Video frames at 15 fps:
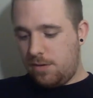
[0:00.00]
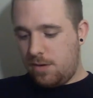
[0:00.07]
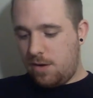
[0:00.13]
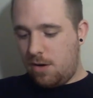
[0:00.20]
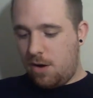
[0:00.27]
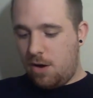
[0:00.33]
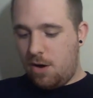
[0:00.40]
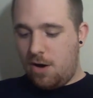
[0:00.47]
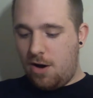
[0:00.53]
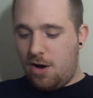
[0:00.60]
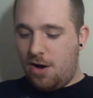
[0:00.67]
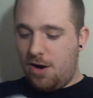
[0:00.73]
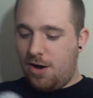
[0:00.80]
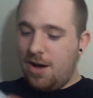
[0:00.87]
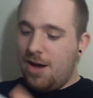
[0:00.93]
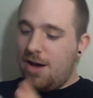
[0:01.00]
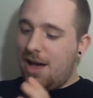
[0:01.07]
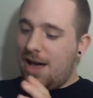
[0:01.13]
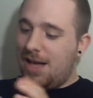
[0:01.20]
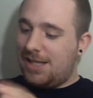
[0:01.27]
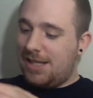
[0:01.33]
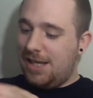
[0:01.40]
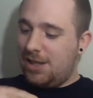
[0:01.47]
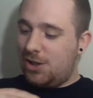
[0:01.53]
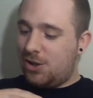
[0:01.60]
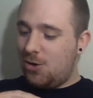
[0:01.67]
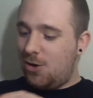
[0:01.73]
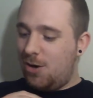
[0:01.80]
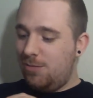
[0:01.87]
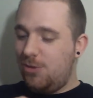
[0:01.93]
Oh, I see a
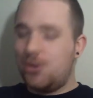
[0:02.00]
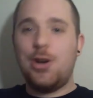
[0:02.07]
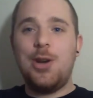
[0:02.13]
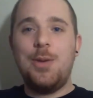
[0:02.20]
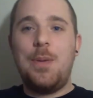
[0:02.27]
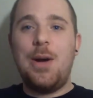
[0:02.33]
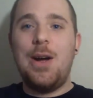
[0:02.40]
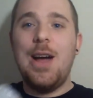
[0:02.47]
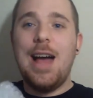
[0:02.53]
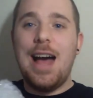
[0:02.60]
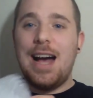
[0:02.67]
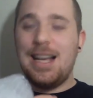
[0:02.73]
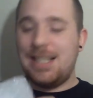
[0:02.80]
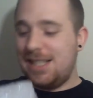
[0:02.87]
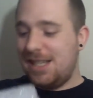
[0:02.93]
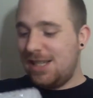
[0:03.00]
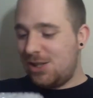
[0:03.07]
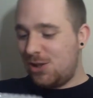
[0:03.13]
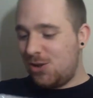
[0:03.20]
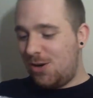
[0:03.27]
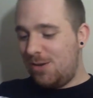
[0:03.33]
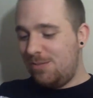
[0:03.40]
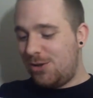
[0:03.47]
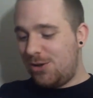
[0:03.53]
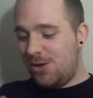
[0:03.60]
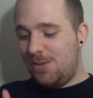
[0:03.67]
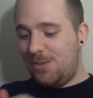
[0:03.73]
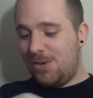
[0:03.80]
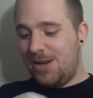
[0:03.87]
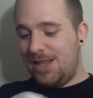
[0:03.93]
stormtrooper. I see a
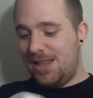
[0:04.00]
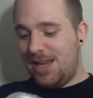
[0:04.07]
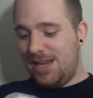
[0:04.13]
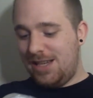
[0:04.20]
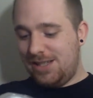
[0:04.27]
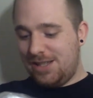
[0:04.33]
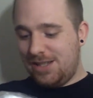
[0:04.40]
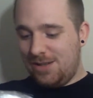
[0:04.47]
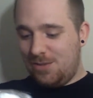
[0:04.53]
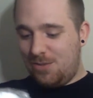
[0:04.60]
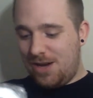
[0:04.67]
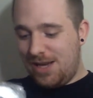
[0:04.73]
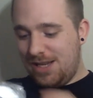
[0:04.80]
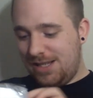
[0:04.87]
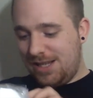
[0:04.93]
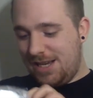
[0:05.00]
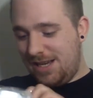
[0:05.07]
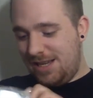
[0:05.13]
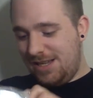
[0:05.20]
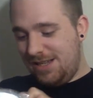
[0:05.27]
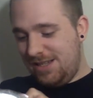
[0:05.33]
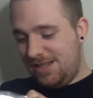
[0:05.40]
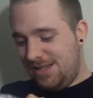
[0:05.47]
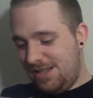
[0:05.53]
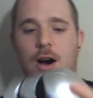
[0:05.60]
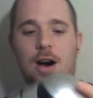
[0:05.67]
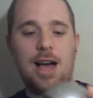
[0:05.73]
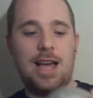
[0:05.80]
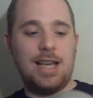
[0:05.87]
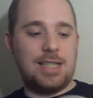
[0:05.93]
stormtrooper in this. What is it?
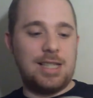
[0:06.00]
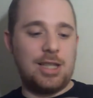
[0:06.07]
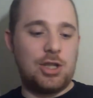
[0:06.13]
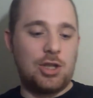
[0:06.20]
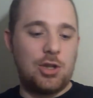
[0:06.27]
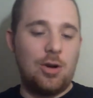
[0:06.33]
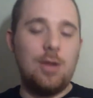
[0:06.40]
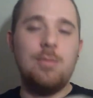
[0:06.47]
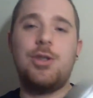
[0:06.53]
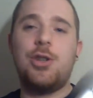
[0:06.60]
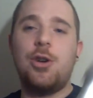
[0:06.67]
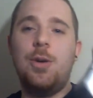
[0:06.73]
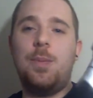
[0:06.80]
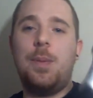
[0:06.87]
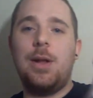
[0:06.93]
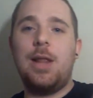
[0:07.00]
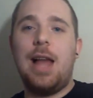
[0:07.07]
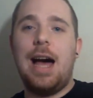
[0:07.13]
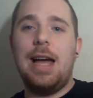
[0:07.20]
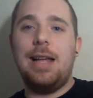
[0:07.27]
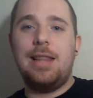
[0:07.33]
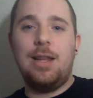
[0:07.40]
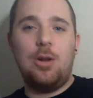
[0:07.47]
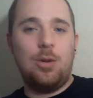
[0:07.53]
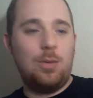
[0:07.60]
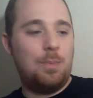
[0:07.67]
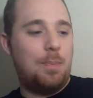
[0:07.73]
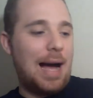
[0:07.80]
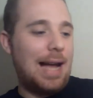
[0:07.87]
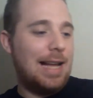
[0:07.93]
Oh, it's a stormtrooper, like, little
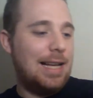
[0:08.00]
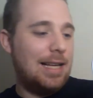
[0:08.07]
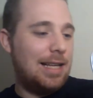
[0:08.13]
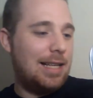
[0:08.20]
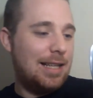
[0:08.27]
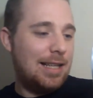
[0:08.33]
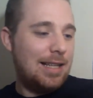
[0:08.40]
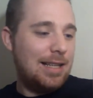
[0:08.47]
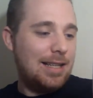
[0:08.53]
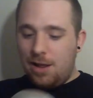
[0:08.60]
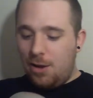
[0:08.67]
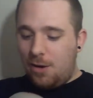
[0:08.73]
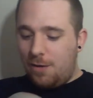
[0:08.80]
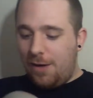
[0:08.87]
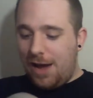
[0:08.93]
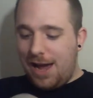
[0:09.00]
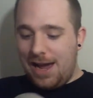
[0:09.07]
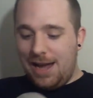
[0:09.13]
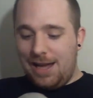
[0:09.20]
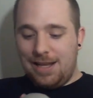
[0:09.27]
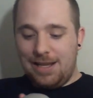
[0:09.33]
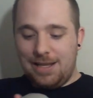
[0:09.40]
bank. I love it.